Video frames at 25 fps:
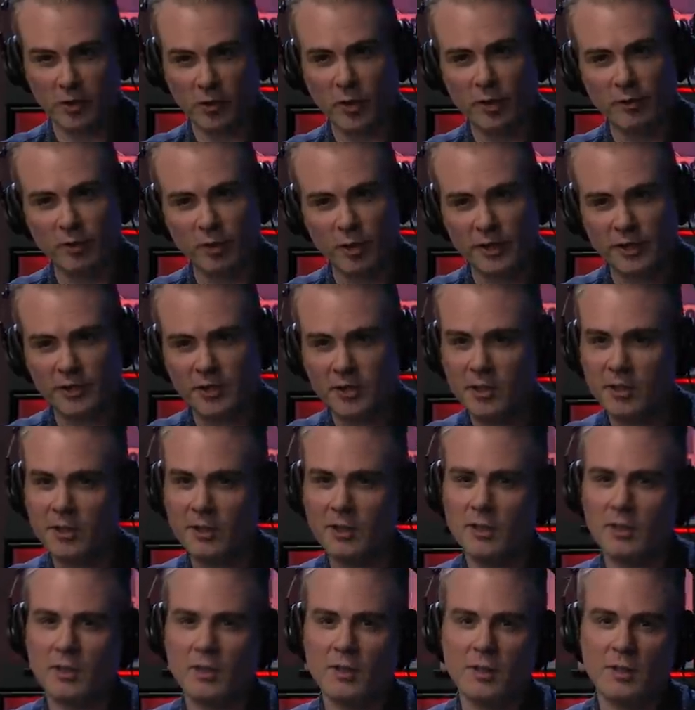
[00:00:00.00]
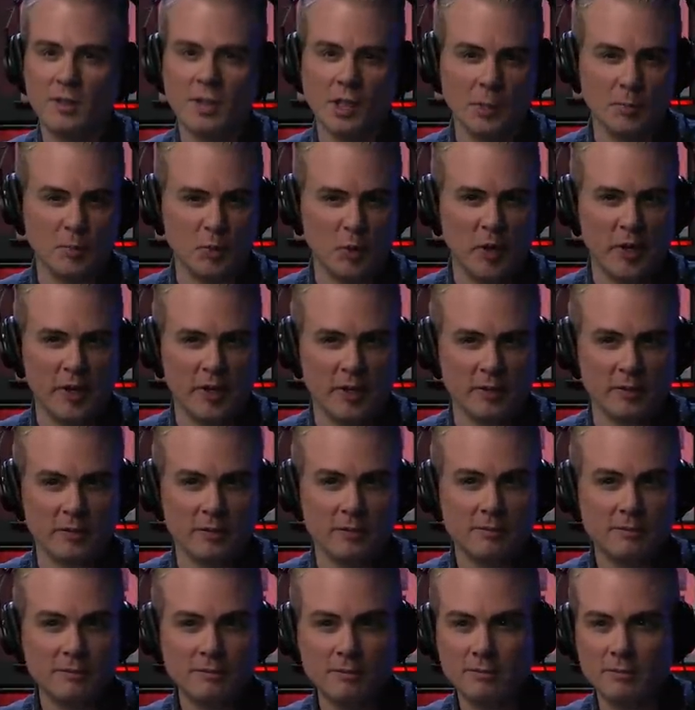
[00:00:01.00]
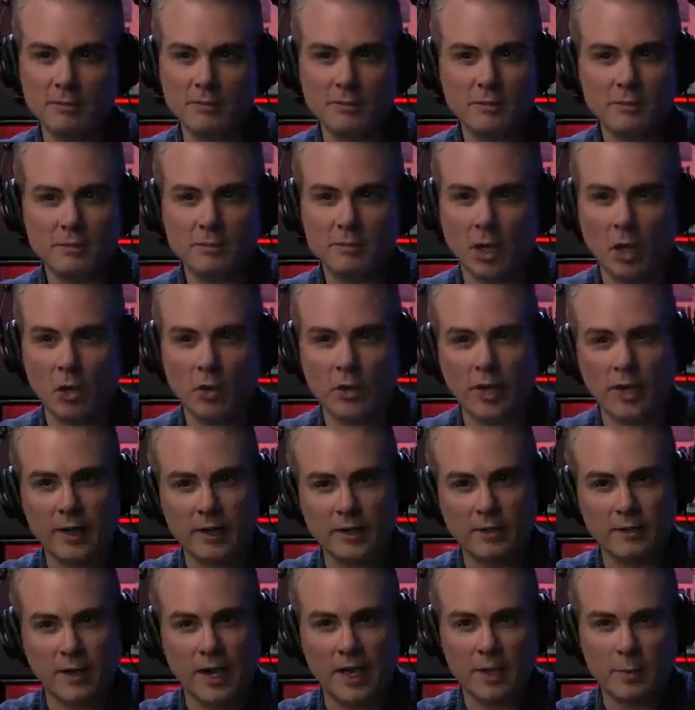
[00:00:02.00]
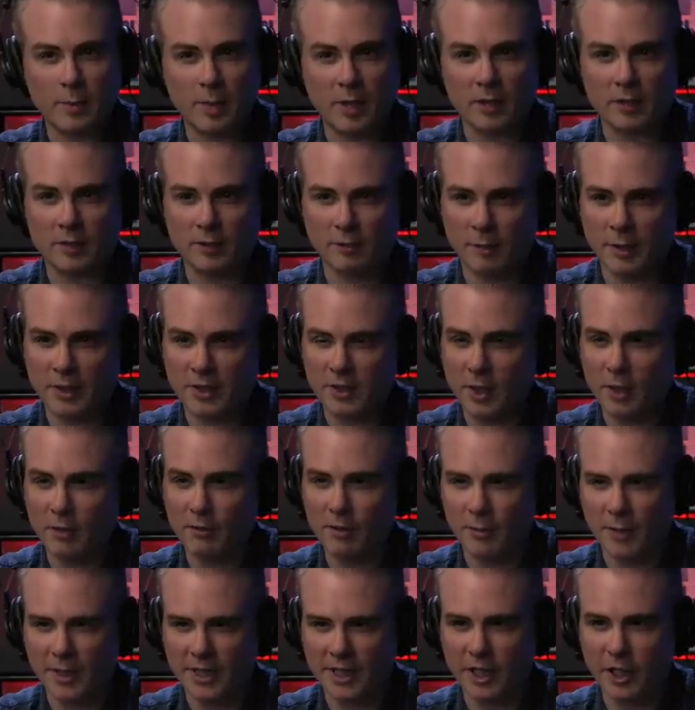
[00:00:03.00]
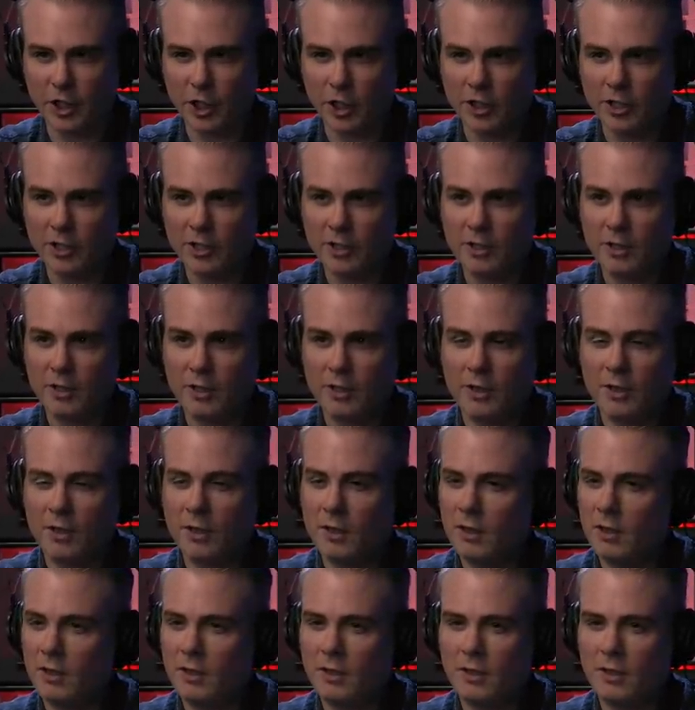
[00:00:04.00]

deliveries, upgrading all kinds of aspects of myself and my gear. Mm-hmm.